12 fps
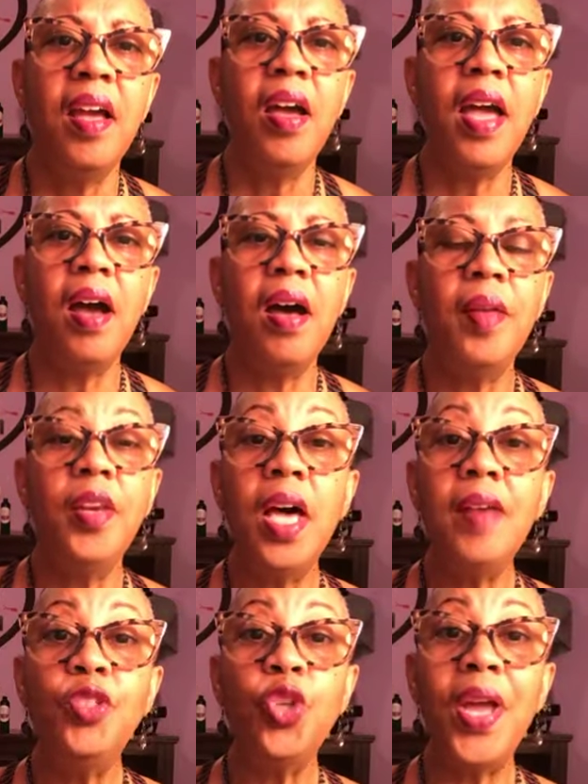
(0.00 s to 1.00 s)
Uh,
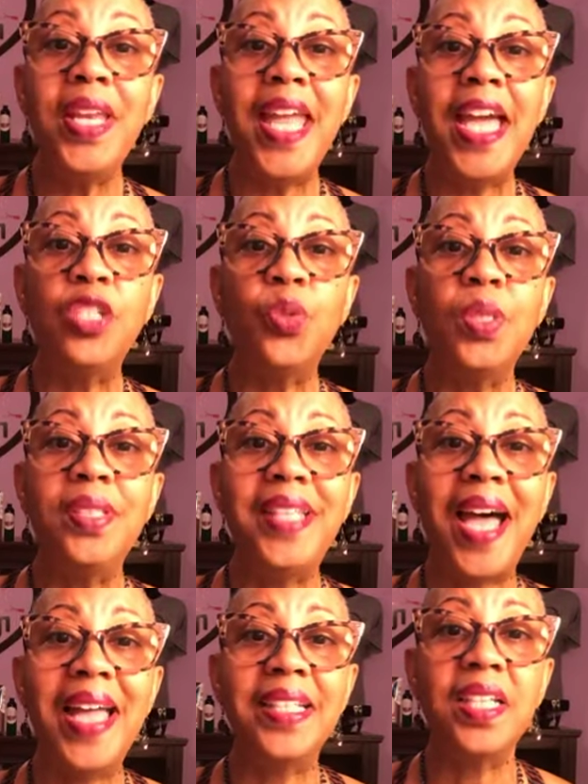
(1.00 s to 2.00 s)

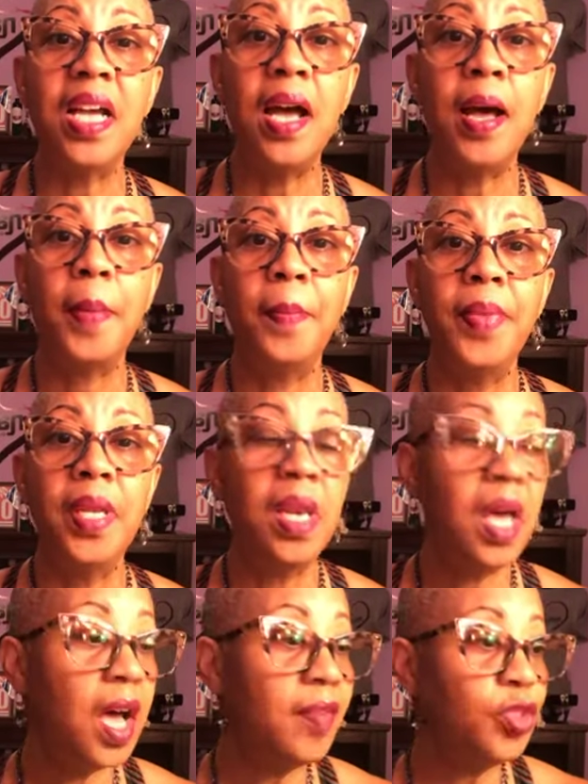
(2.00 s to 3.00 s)
lovejoynaturals.com.
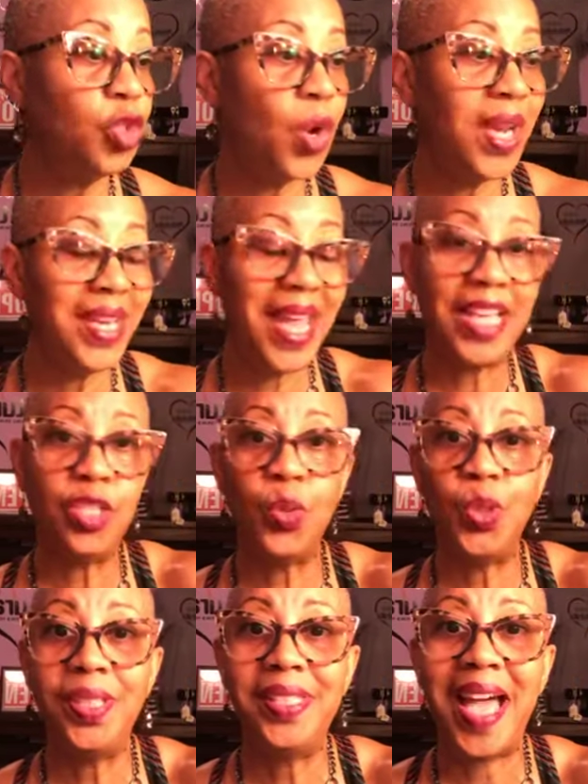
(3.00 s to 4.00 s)

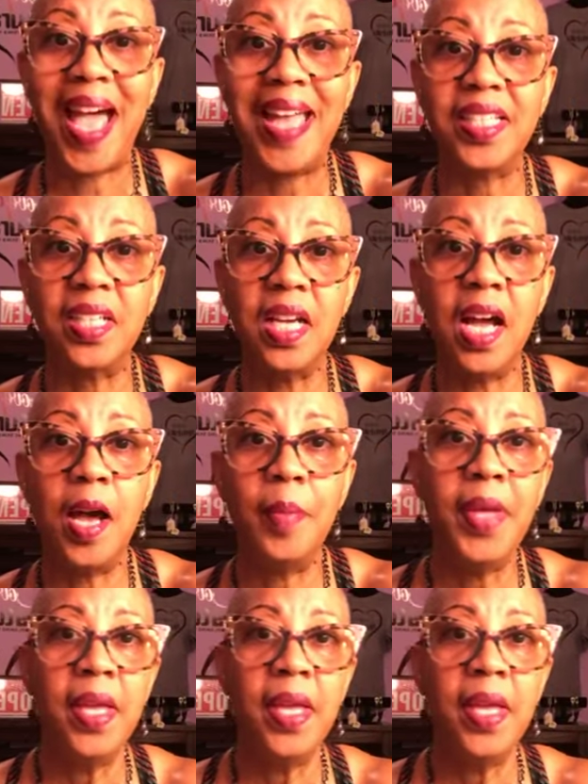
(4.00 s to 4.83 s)
Lovejoynaturals.com.